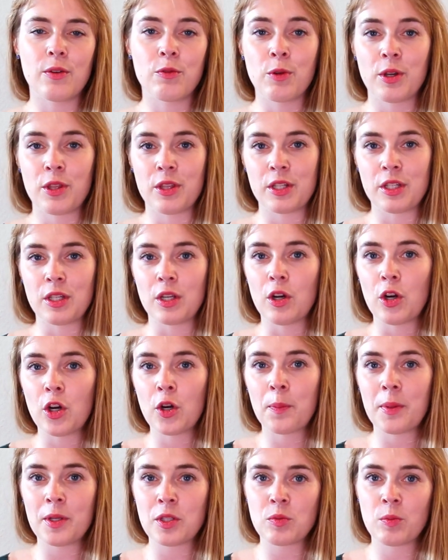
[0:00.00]
within
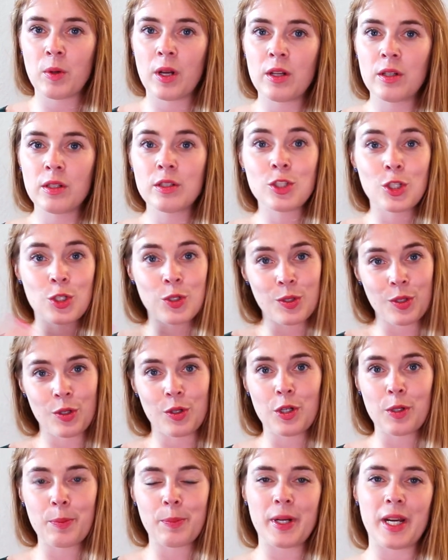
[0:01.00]
Europe as well to
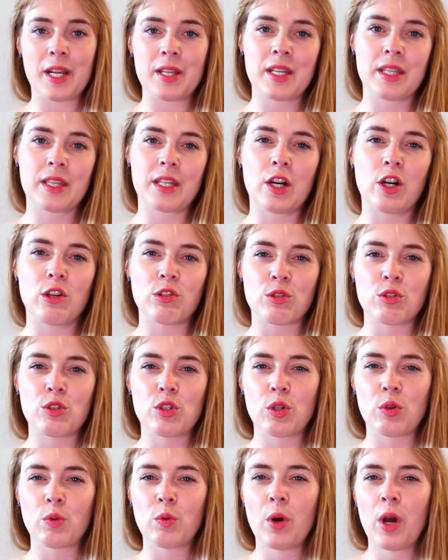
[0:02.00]
Europe, but I think they also
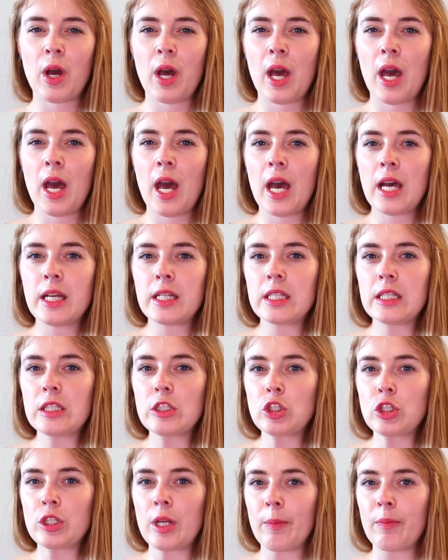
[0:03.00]
do
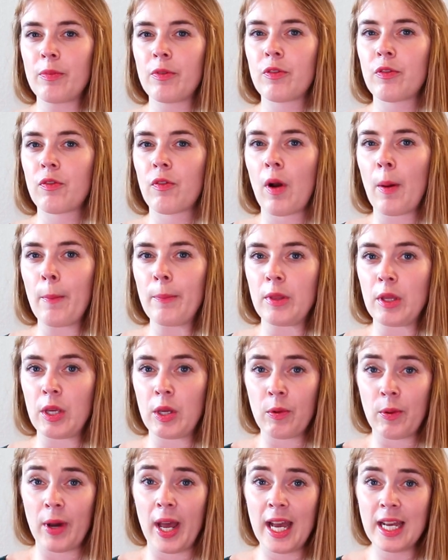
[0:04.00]
ship from the
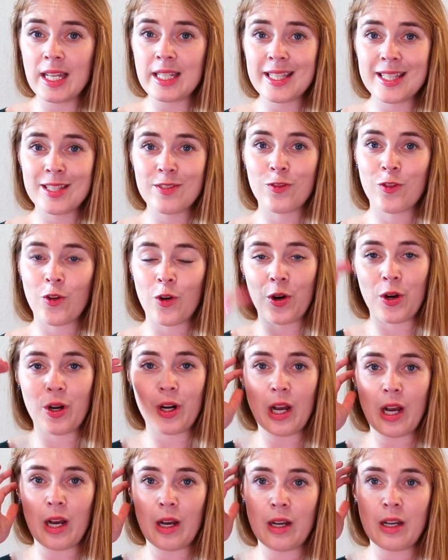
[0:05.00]
US
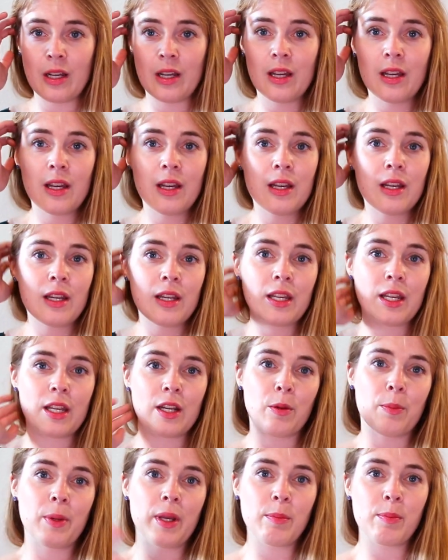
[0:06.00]
for you
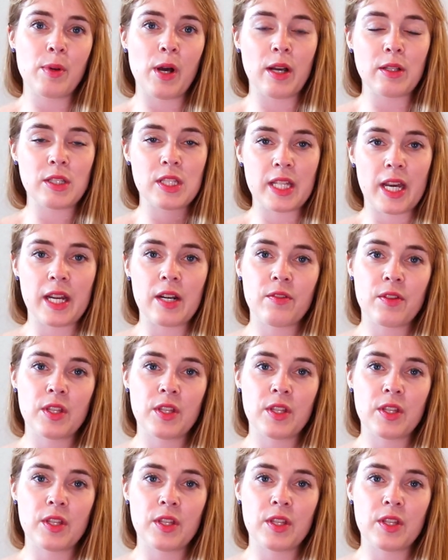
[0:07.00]
know, people outside